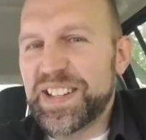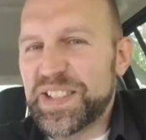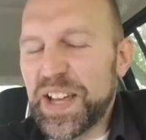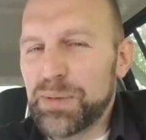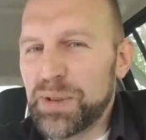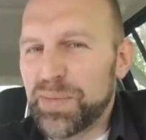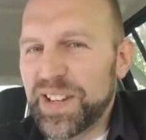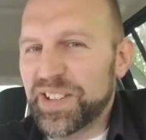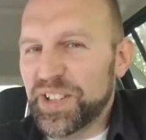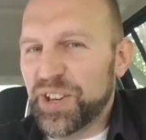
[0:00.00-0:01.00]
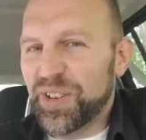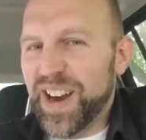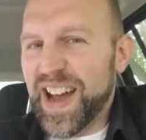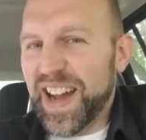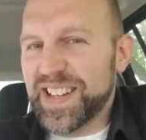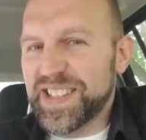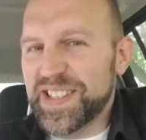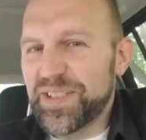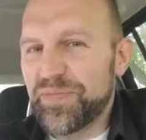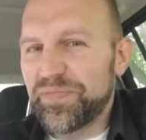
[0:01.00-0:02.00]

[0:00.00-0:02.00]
Simon Peter cracks.